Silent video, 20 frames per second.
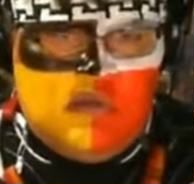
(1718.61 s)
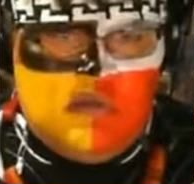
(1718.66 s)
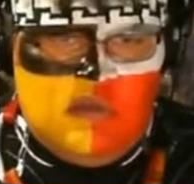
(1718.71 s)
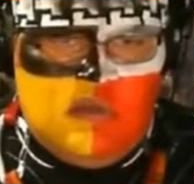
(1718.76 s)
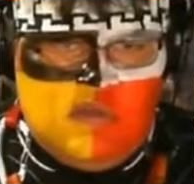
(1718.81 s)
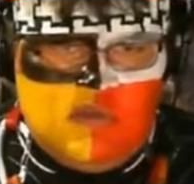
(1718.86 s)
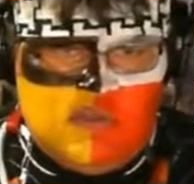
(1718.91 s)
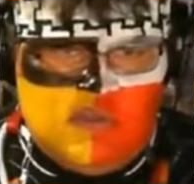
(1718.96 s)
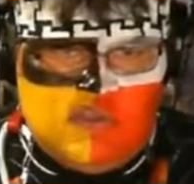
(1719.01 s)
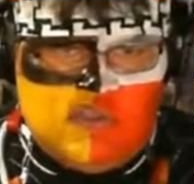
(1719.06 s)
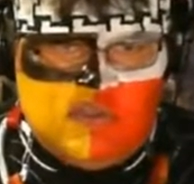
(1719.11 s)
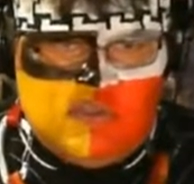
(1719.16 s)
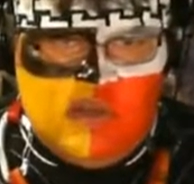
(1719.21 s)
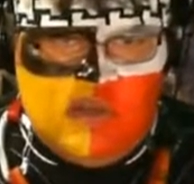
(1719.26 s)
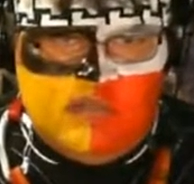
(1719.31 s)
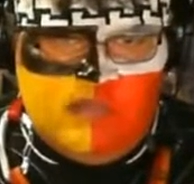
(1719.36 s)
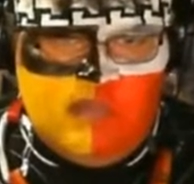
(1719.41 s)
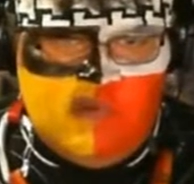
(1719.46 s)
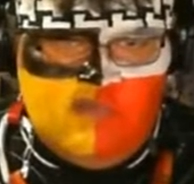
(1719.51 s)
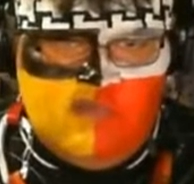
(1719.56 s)
I'm going to
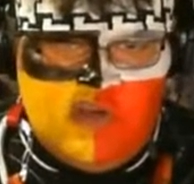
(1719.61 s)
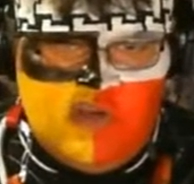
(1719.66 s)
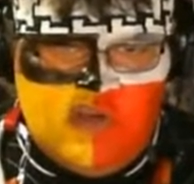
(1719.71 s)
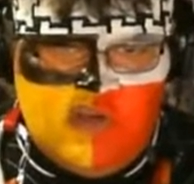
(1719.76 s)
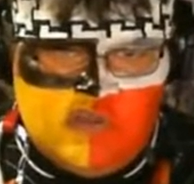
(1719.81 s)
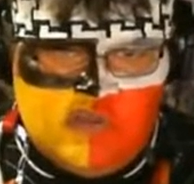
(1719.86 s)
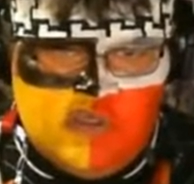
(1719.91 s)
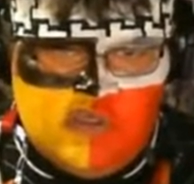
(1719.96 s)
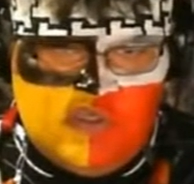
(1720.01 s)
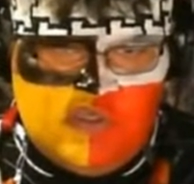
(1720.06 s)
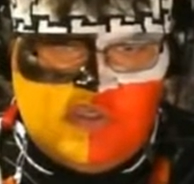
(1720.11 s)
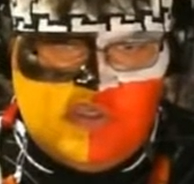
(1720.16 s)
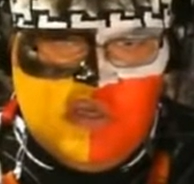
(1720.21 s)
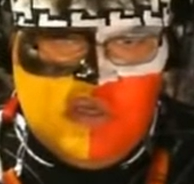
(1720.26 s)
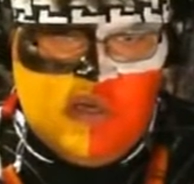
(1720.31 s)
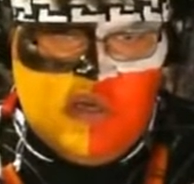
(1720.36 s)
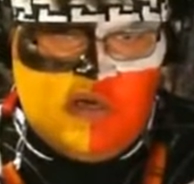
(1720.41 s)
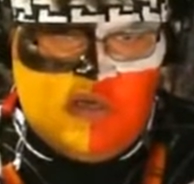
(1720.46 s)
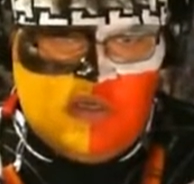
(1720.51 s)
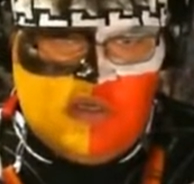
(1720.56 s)
stop all videos in this
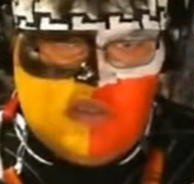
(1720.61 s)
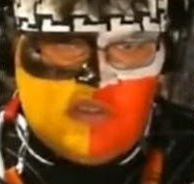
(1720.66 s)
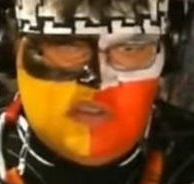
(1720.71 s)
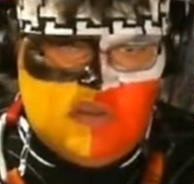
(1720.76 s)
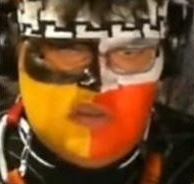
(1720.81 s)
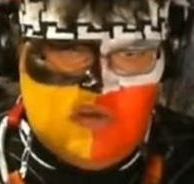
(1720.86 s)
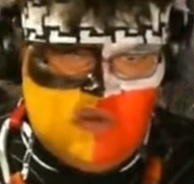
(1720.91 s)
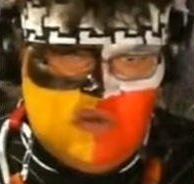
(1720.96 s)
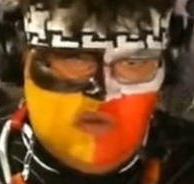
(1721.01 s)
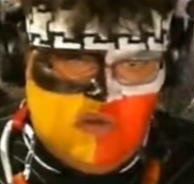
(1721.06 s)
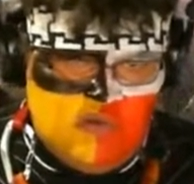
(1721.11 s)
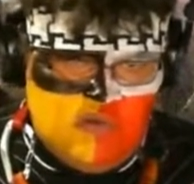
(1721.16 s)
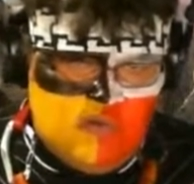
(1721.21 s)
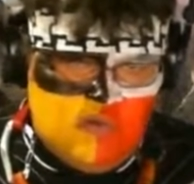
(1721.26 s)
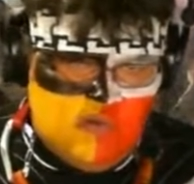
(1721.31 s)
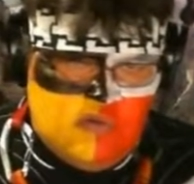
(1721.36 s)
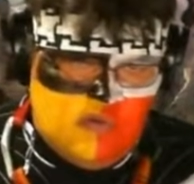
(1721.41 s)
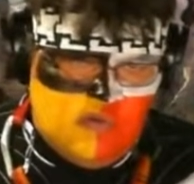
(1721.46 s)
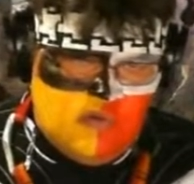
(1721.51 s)
channel until